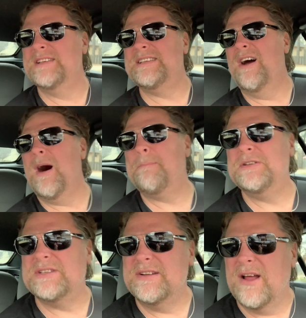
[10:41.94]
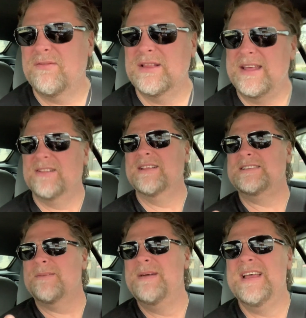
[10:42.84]
That's the opposite of
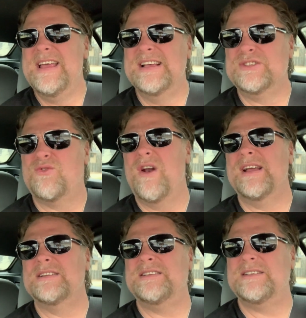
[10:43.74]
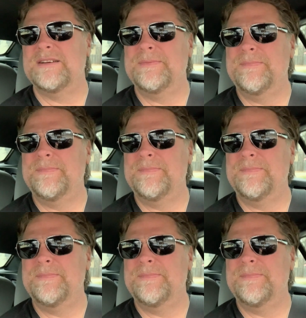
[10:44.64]
legalism is grace.